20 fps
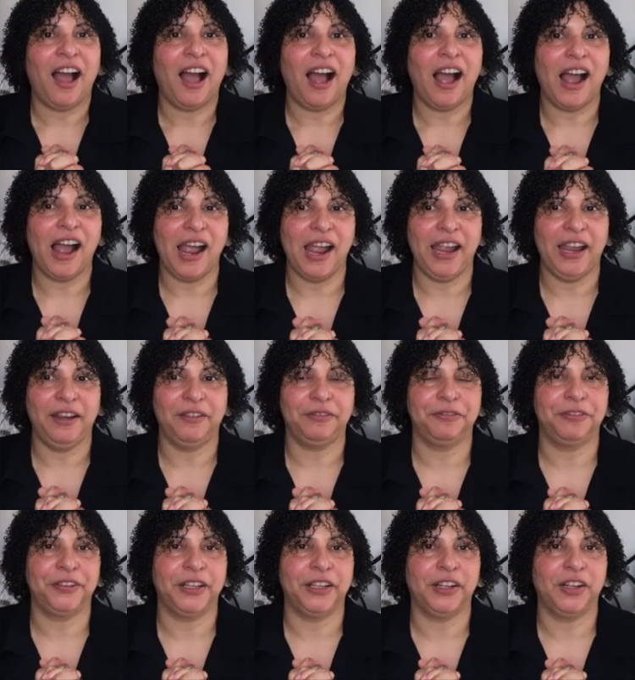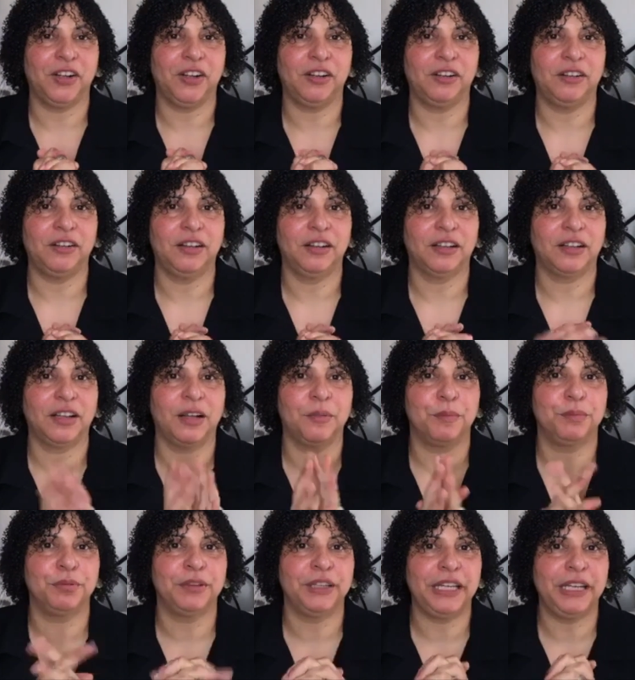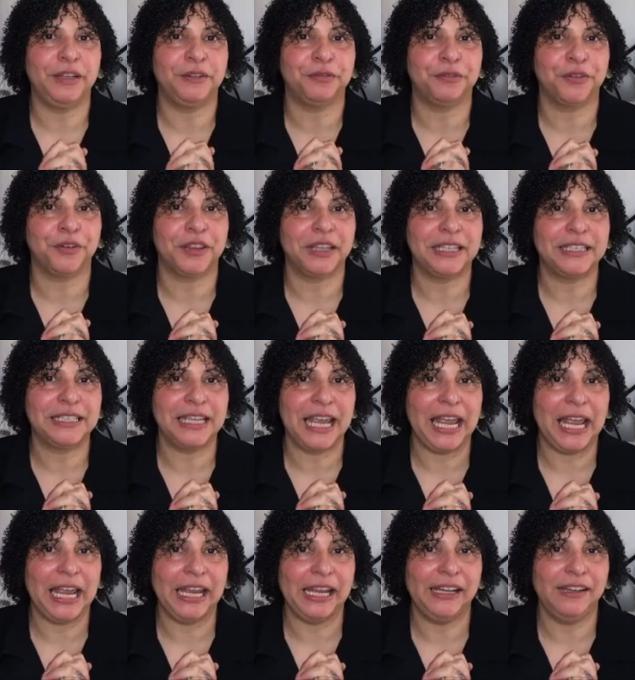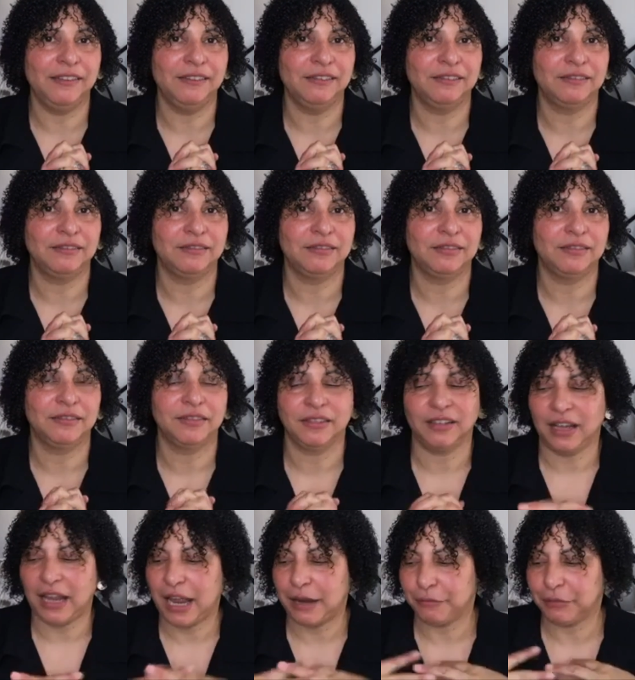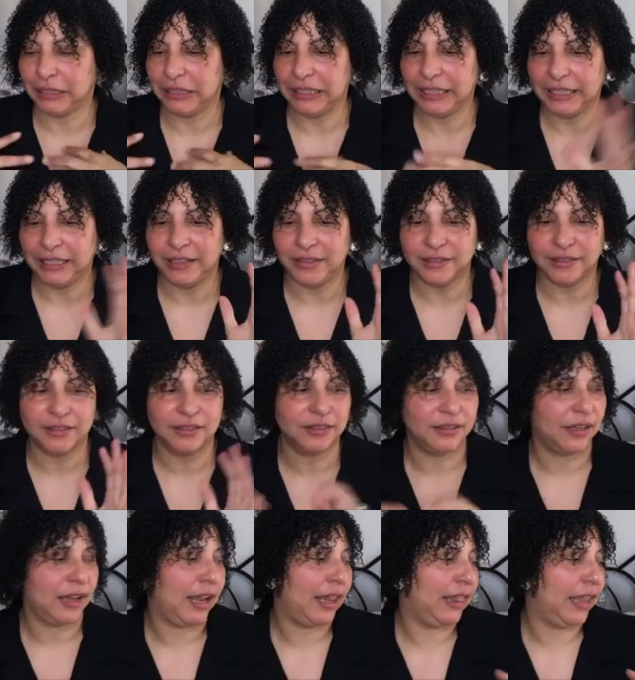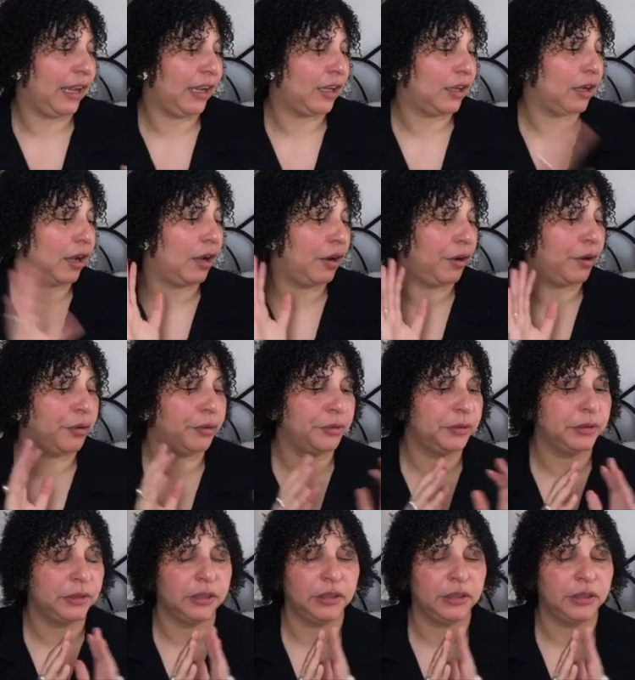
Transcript: I feel complete for the day. I released, I let go.